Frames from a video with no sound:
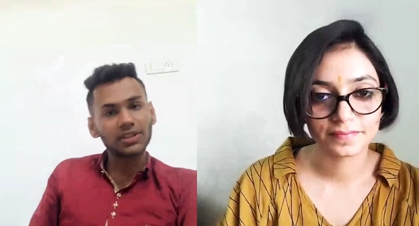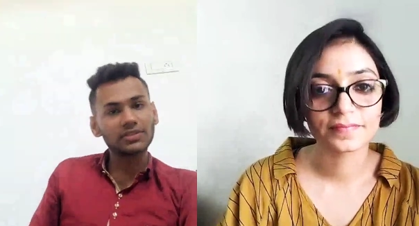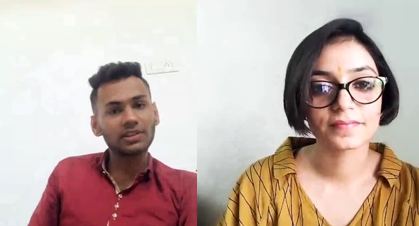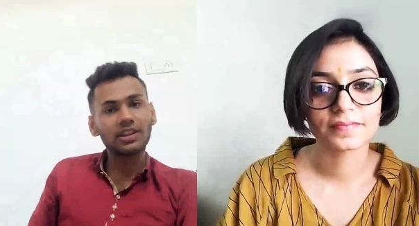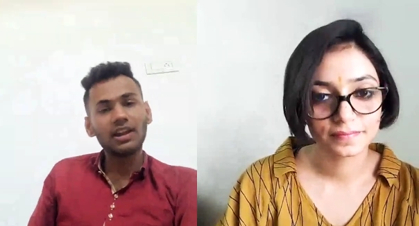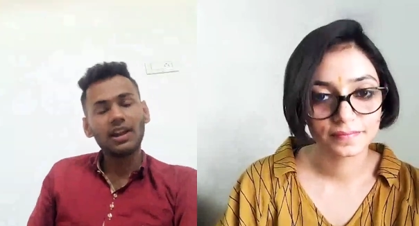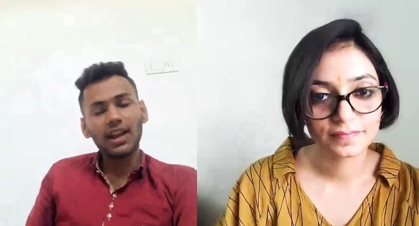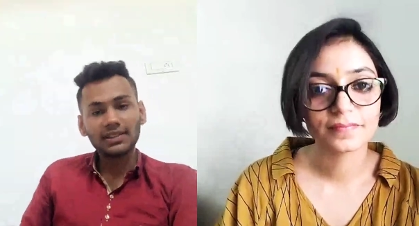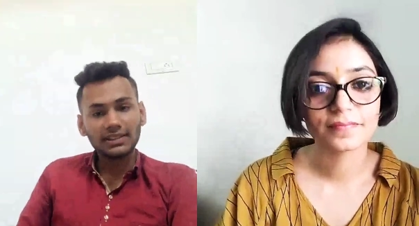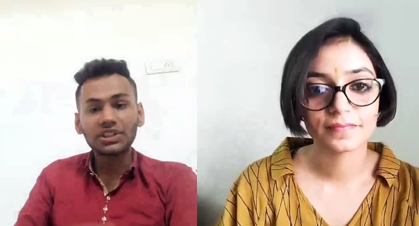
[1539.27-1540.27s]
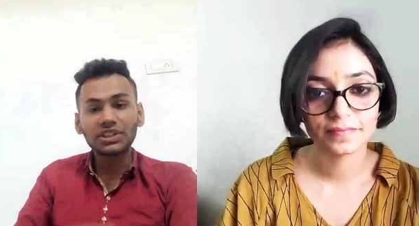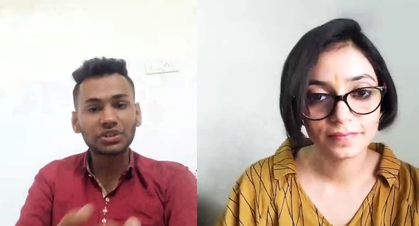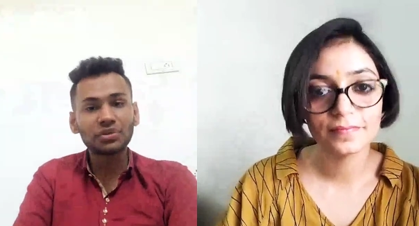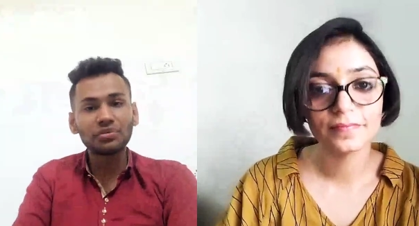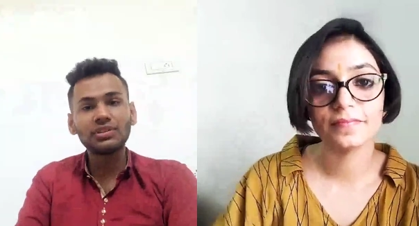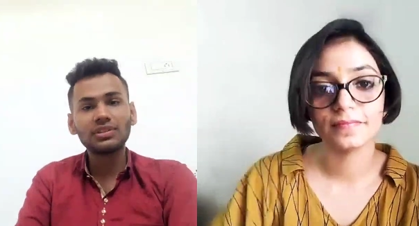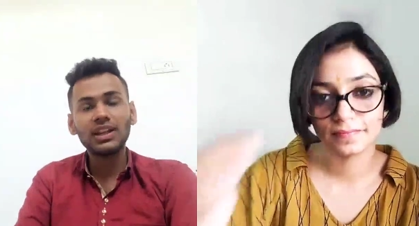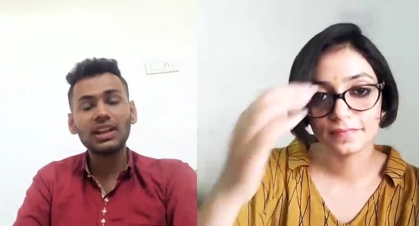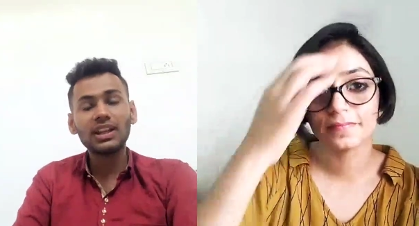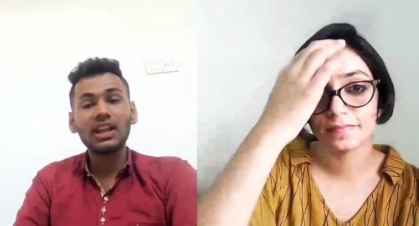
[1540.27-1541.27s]
Speaker 1: as well. And that's true
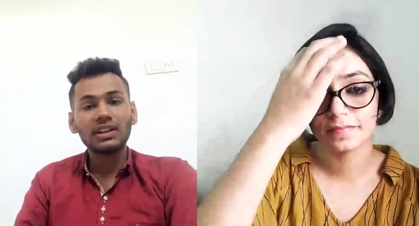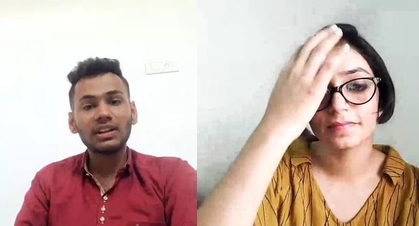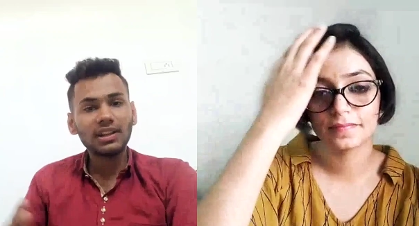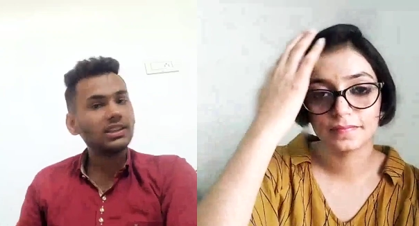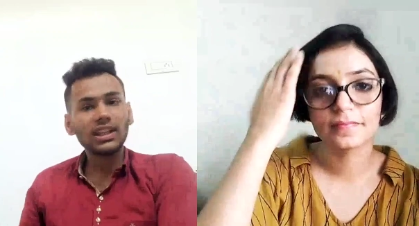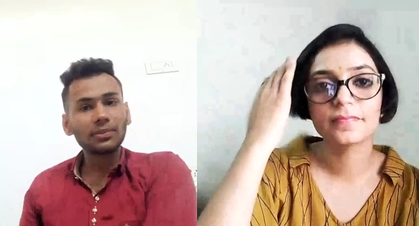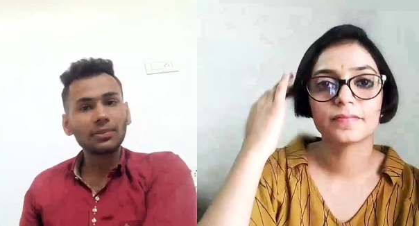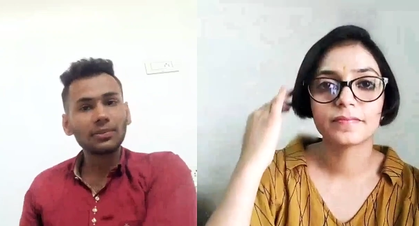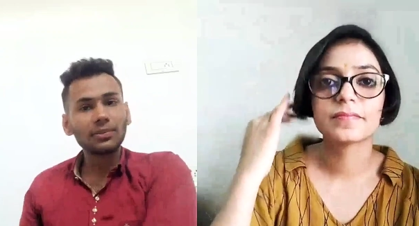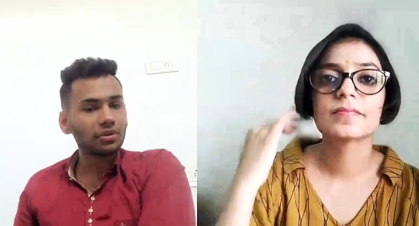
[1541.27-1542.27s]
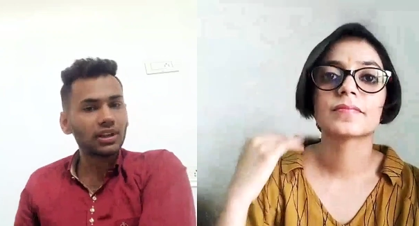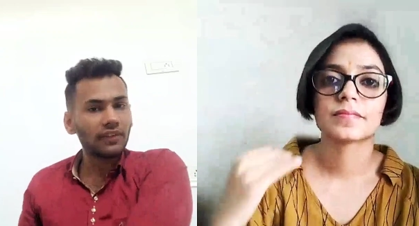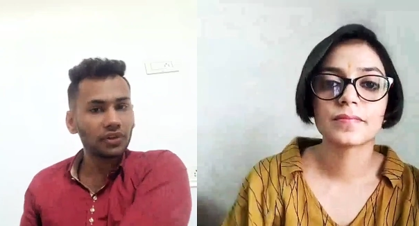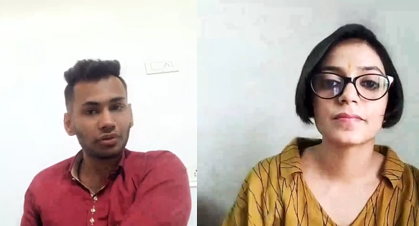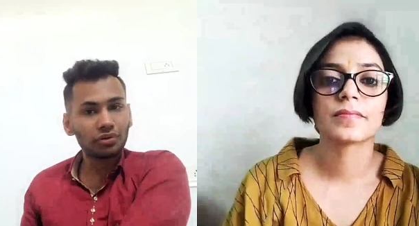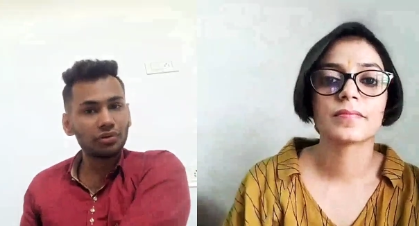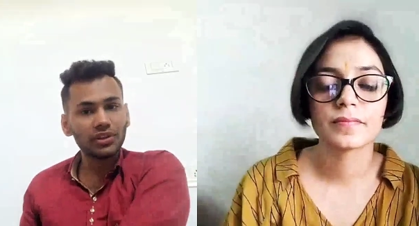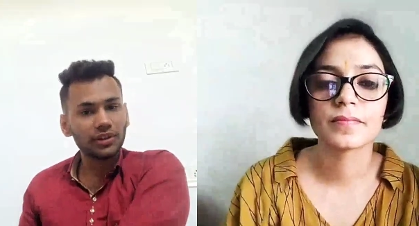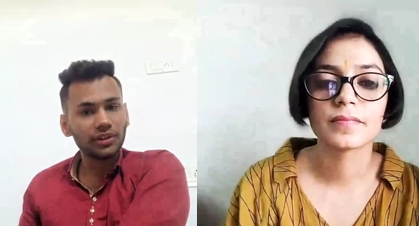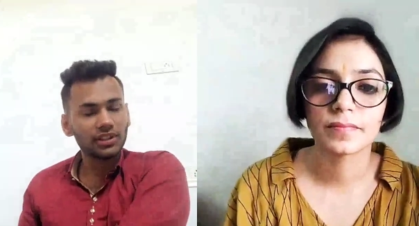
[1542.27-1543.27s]
that till the time you don't have
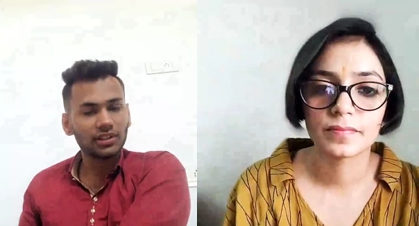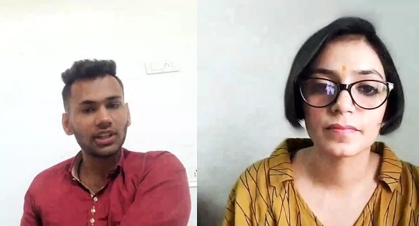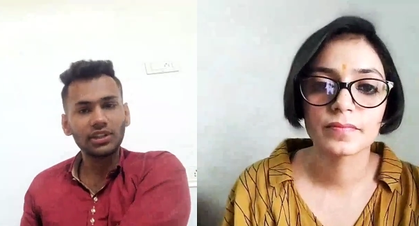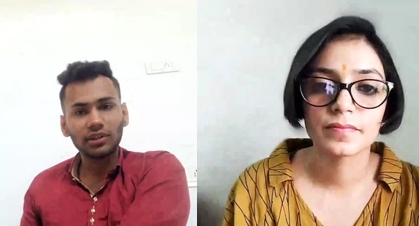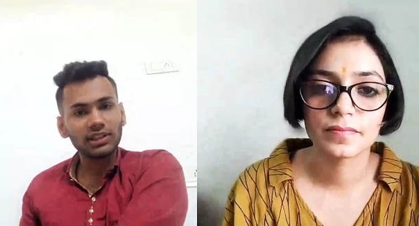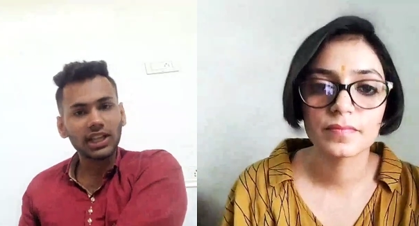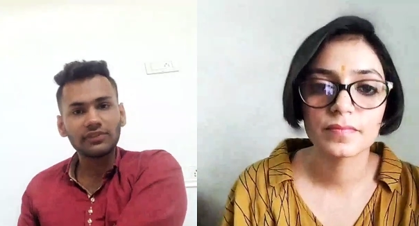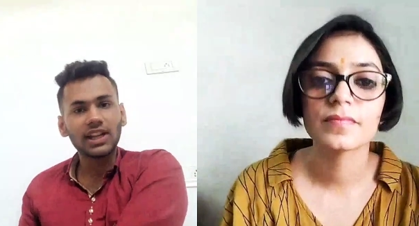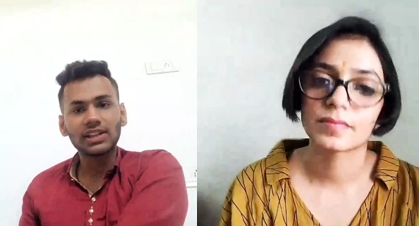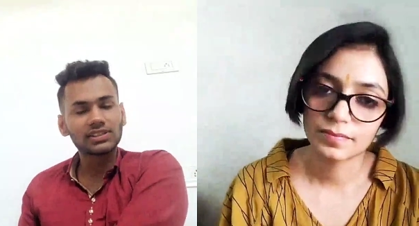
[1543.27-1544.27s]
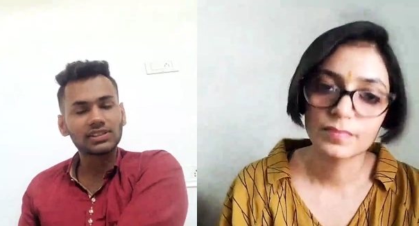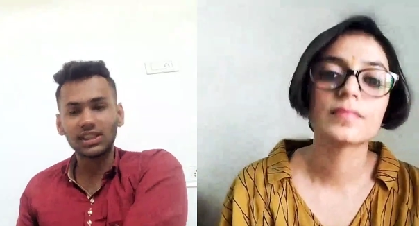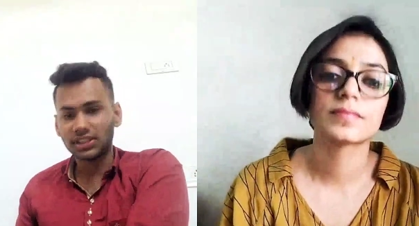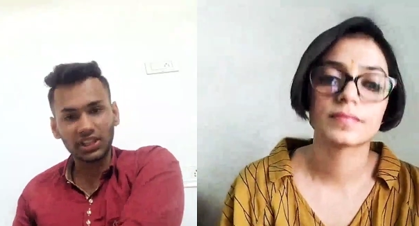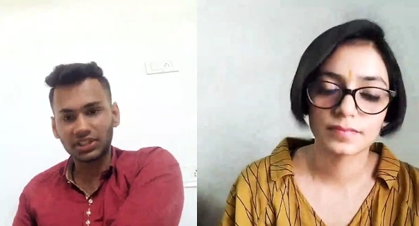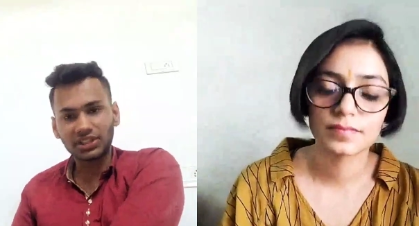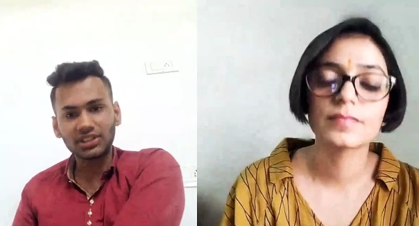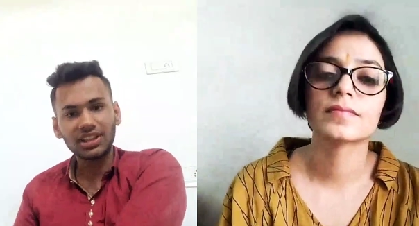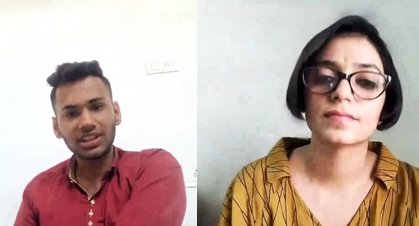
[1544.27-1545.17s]
guru in your life, that's the teacher,